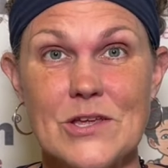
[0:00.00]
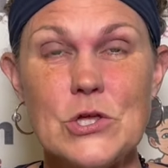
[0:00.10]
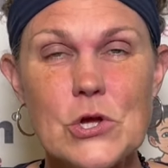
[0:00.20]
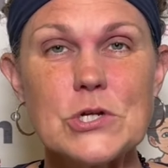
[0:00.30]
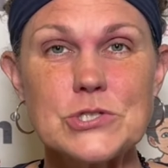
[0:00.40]

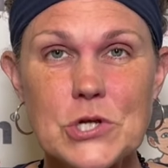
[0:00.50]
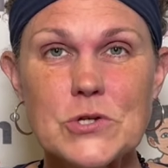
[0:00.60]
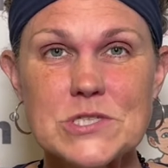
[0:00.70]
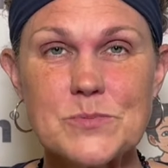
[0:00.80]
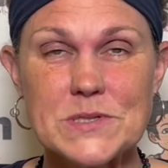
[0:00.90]
Your
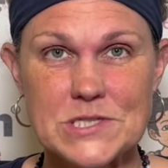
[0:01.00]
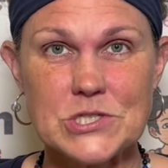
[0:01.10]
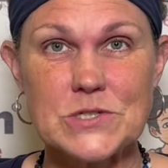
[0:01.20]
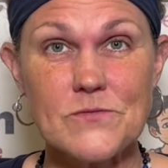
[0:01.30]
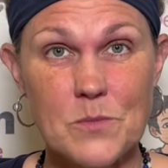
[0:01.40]
chosen
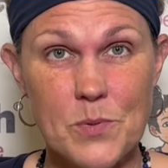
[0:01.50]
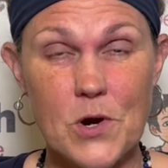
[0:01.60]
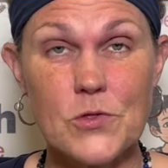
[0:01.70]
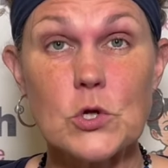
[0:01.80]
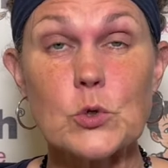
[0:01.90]
position for
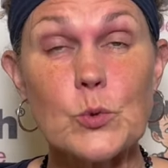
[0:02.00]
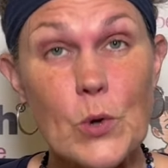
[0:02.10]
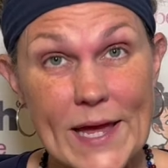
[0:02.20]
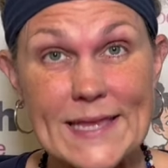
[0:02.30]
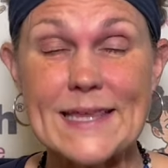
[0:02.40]
birth
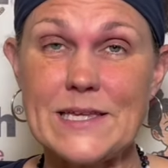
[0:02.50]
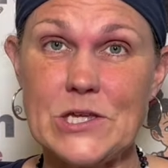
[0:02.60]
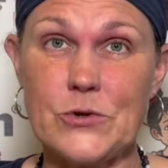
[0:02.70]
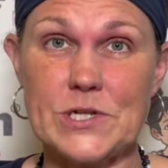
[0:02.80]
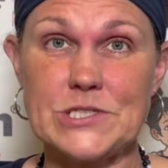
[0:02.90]
greatly
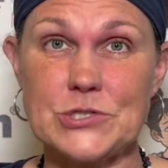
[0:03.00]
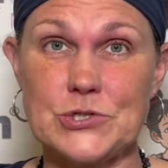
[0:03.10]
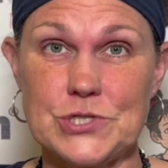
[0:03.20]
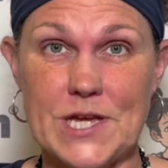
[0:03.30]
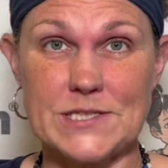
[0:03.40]
decreases
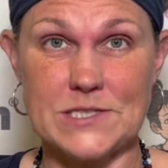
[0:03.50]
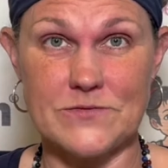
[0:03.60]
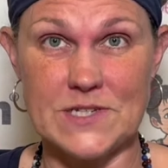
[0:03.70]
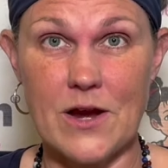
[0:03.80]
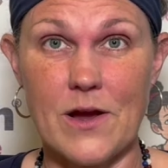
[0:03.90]
your chances of
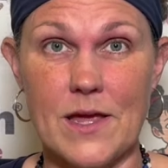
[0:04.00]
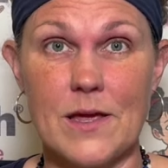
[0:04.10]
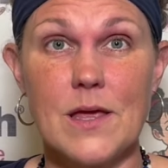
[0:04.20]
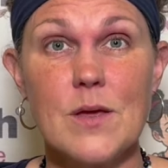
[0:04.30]
tearing